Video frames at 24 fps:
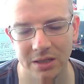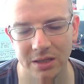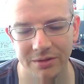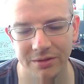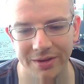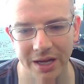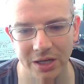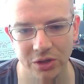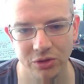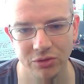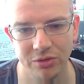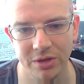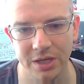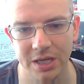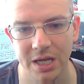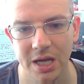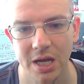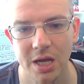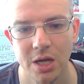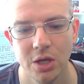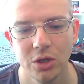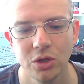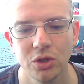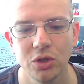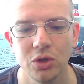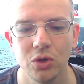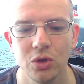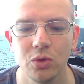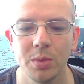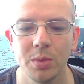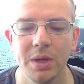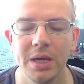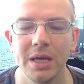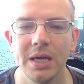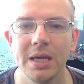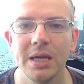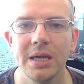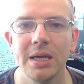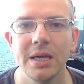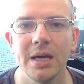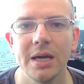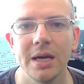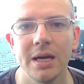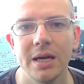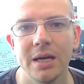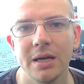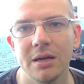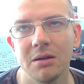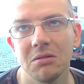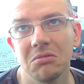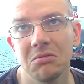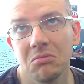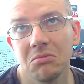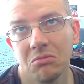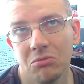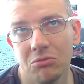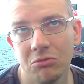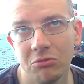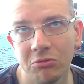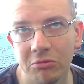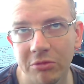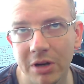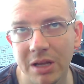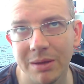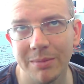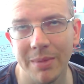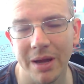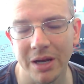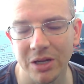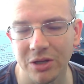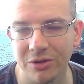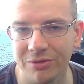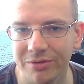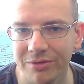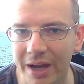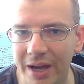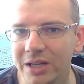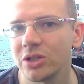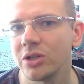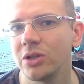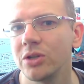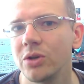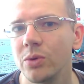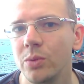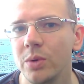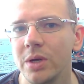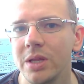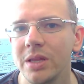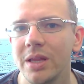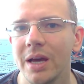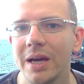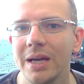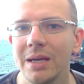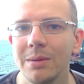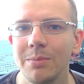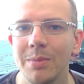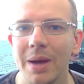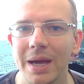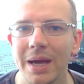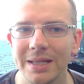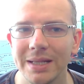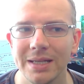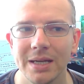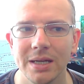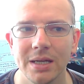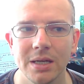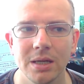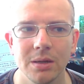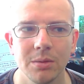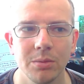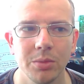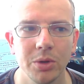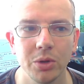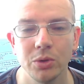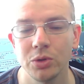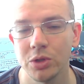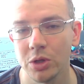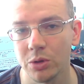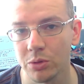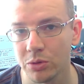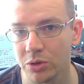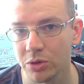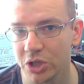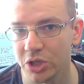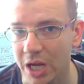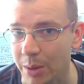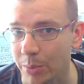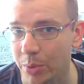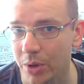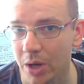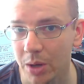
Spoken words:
to the factory to be remanufactured with a better Bluetooth chip.